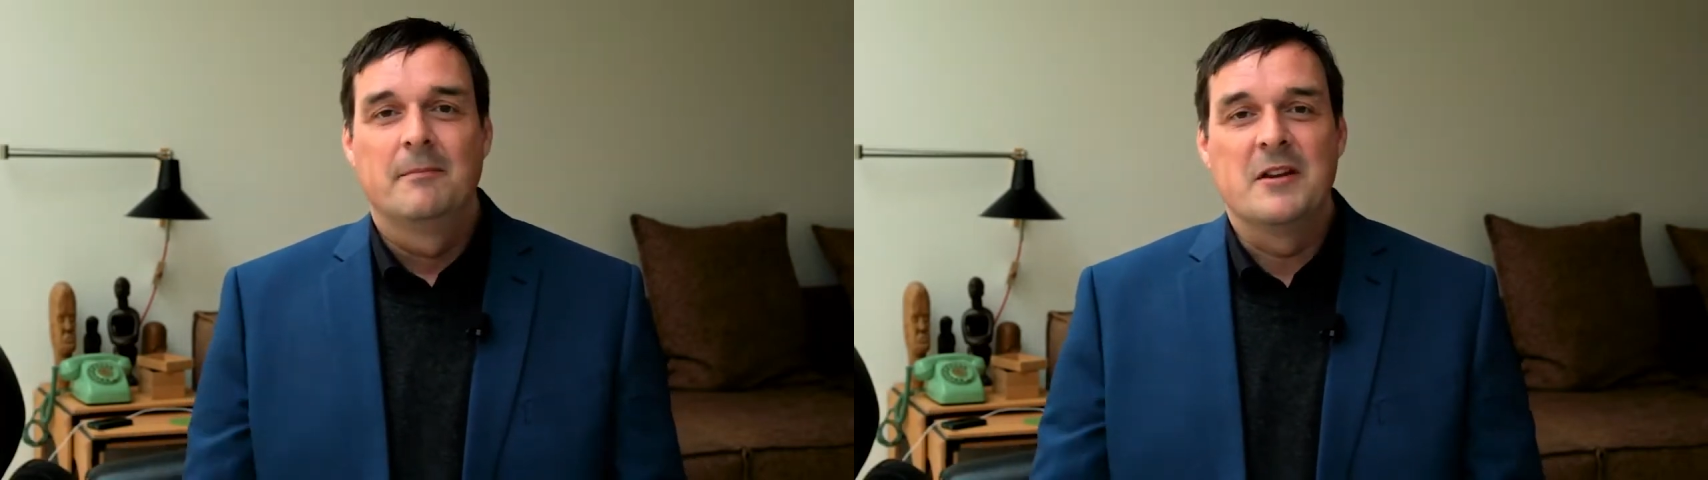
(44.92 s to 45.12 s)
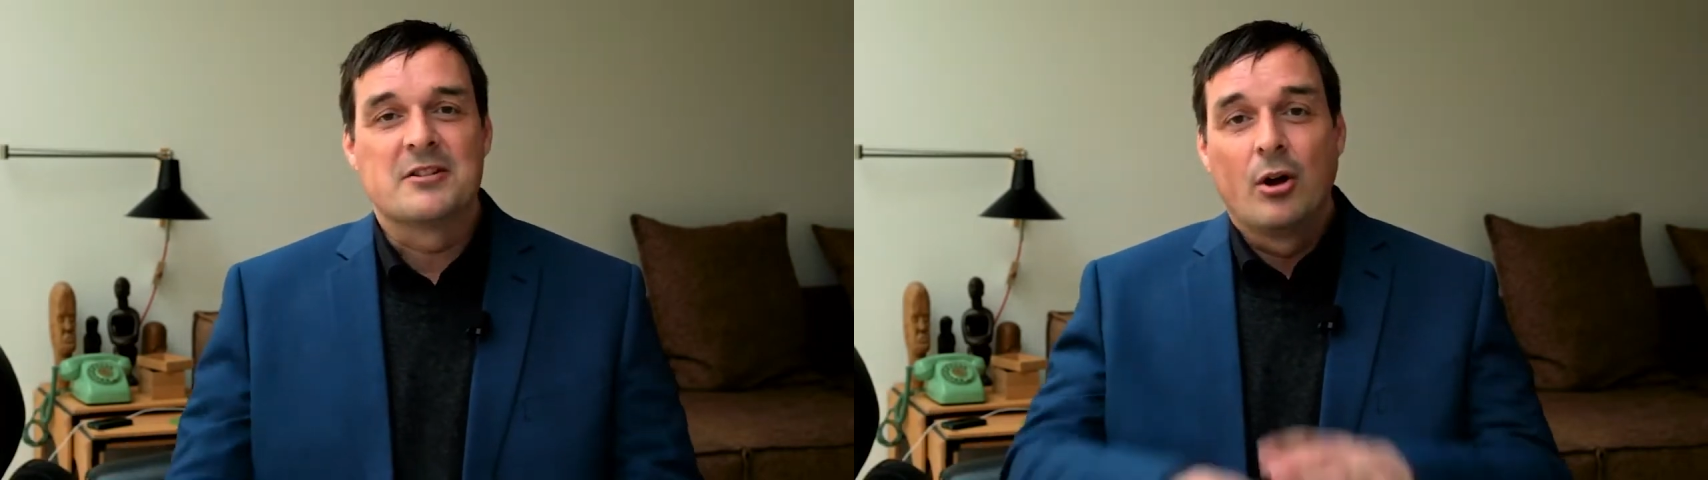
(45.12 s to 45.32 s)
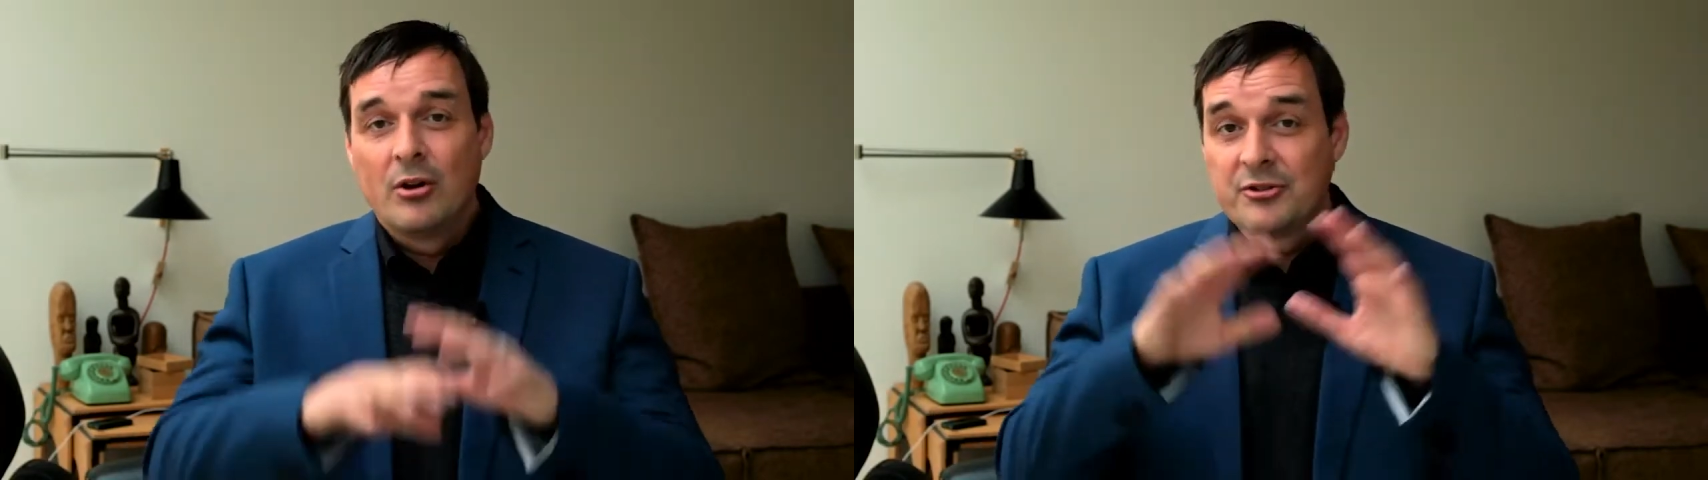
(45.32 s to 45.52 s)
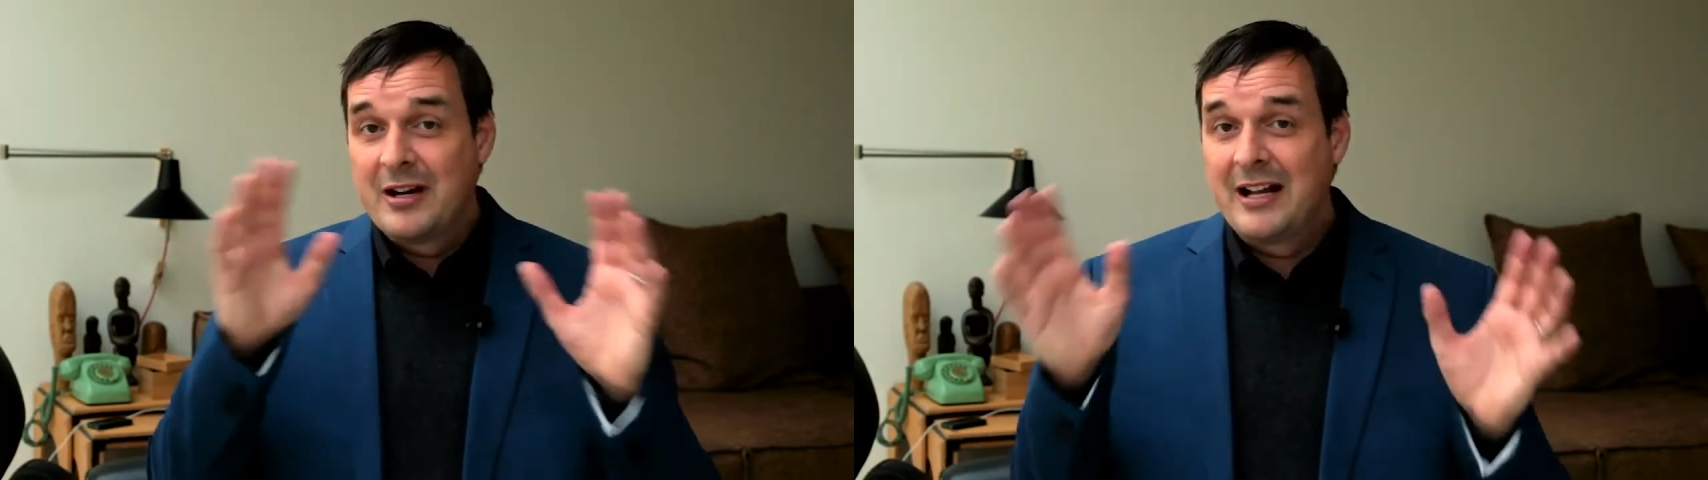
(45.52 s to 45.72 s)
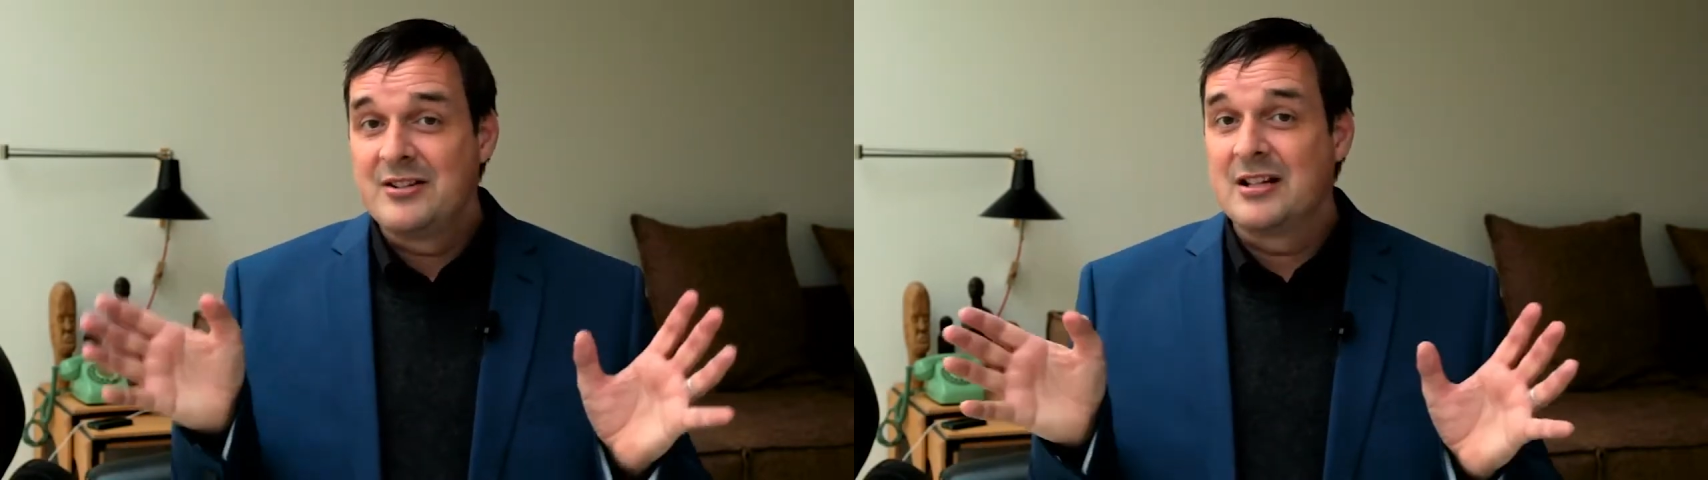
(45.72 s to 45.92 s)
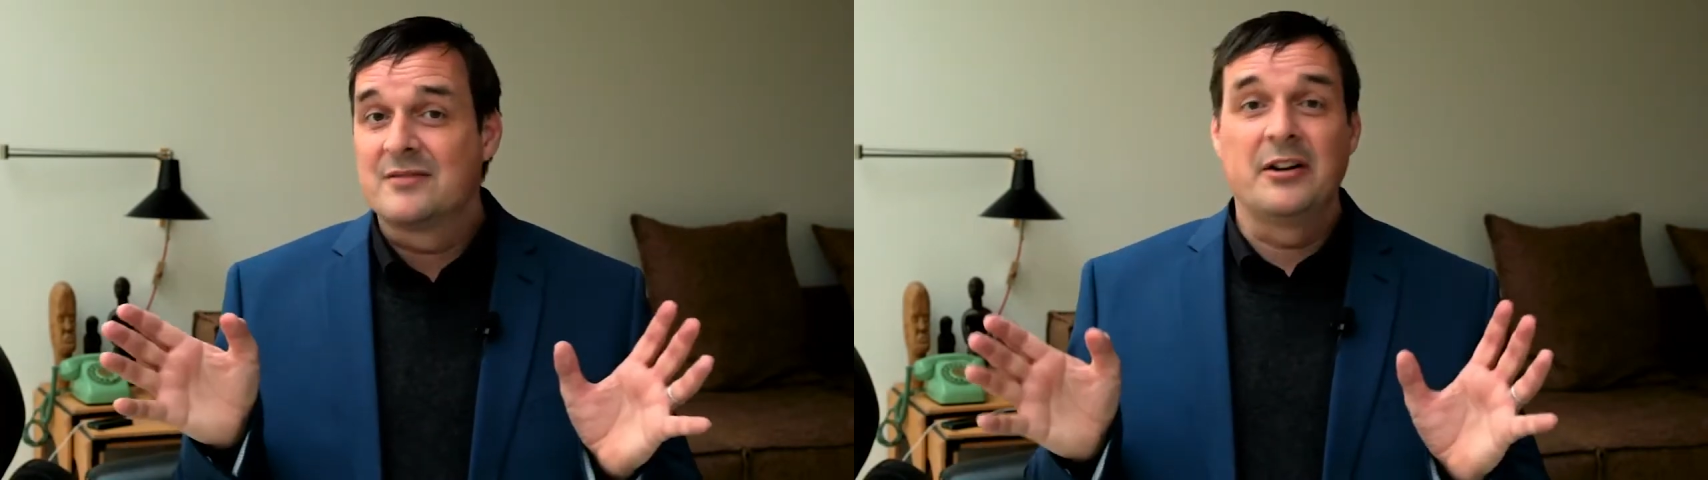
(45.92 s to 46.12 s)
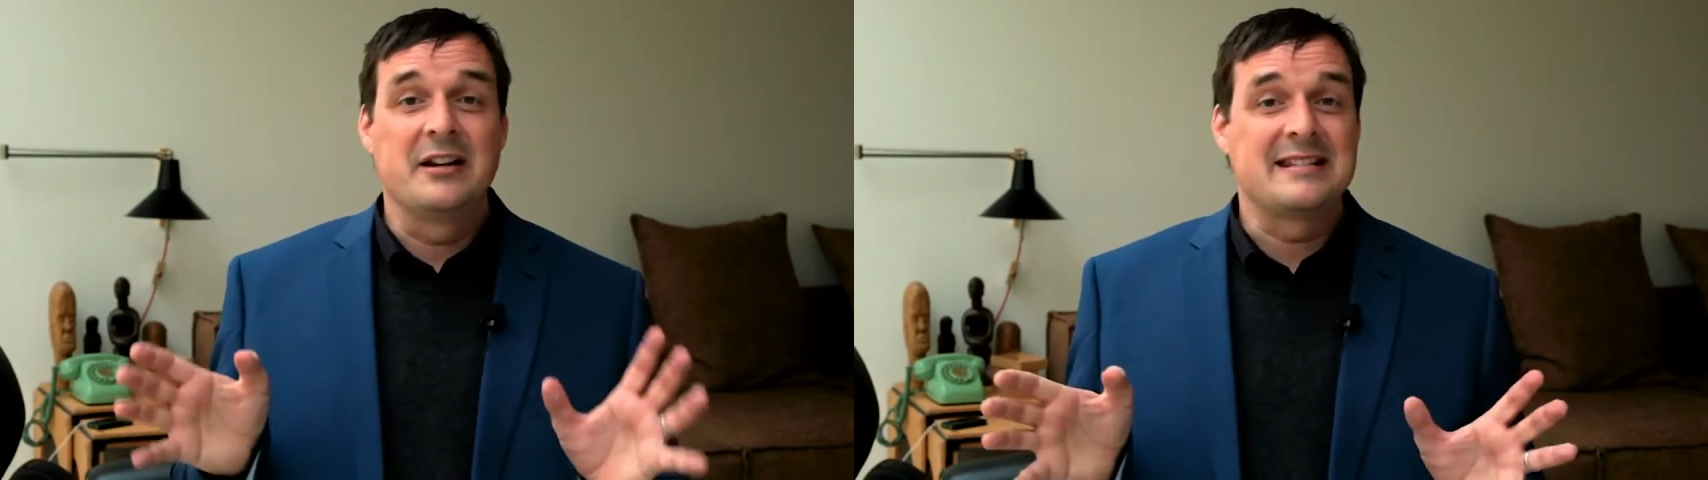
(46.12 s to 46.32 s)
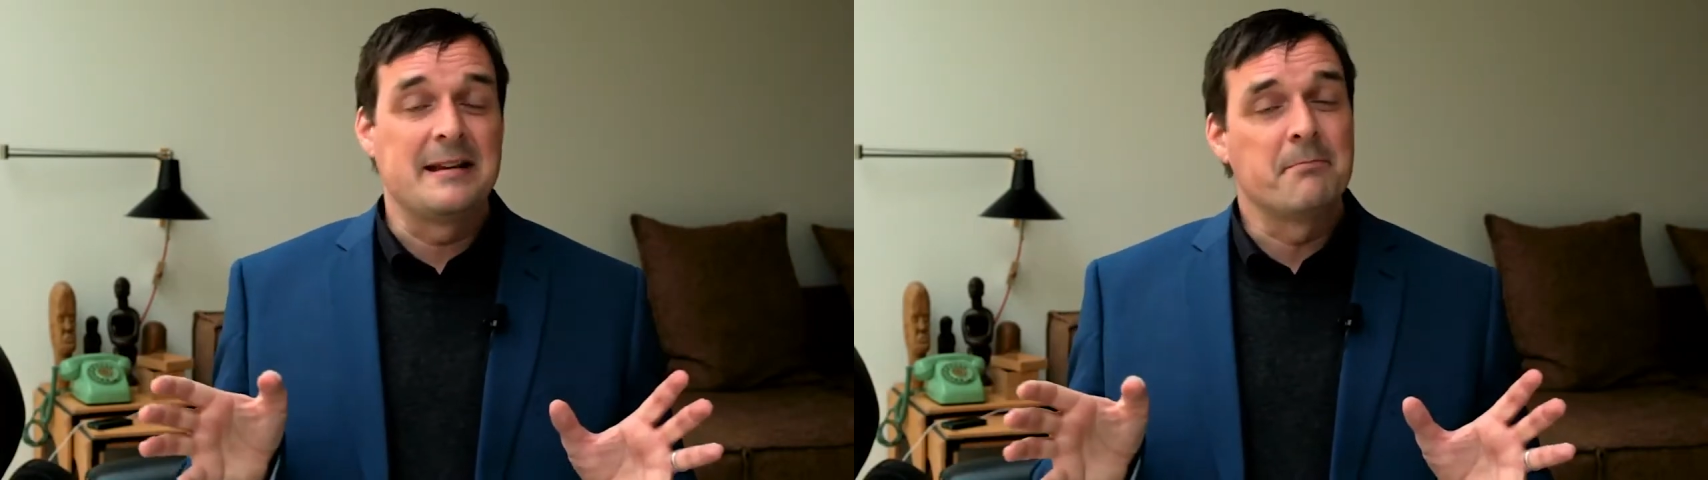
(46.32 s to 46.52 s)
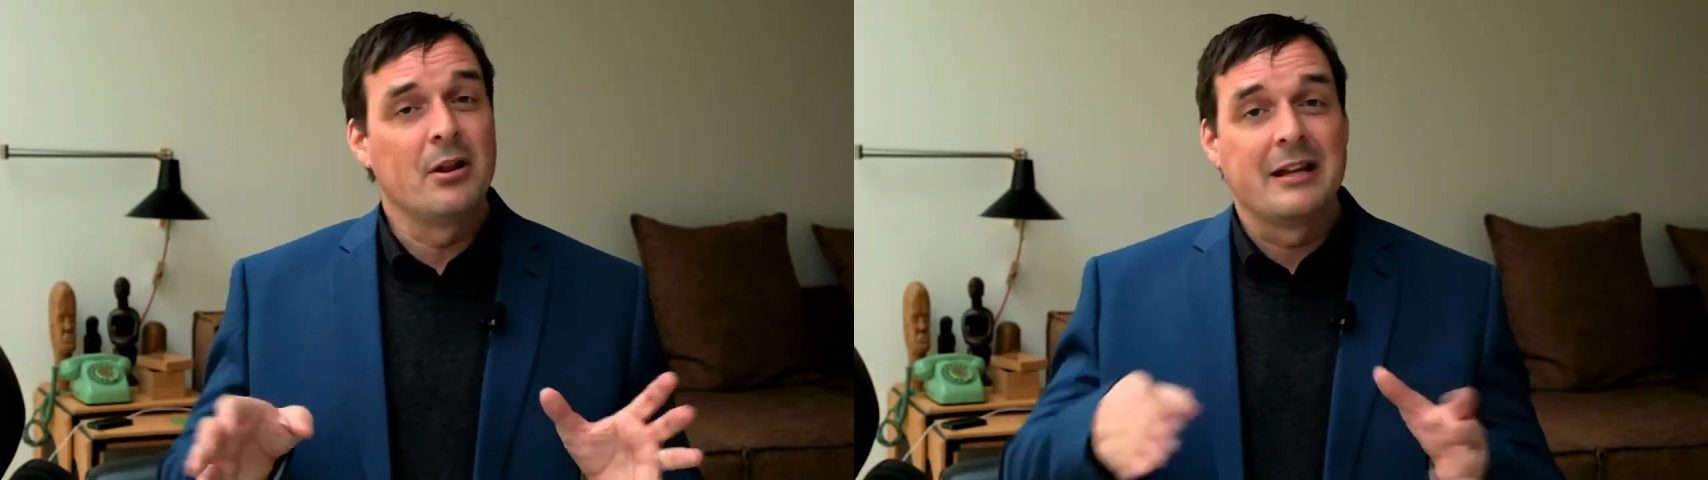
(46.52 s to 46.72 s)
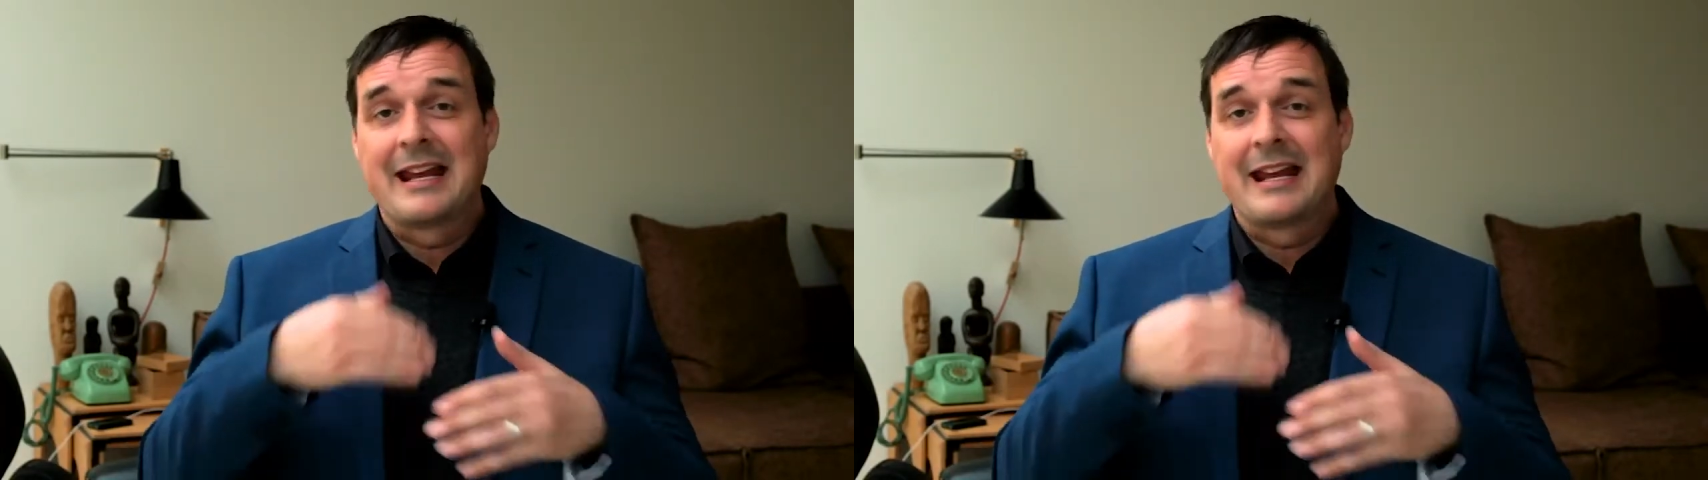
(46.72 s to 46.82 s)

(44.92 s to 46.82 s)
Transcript: This whole strategy is very simple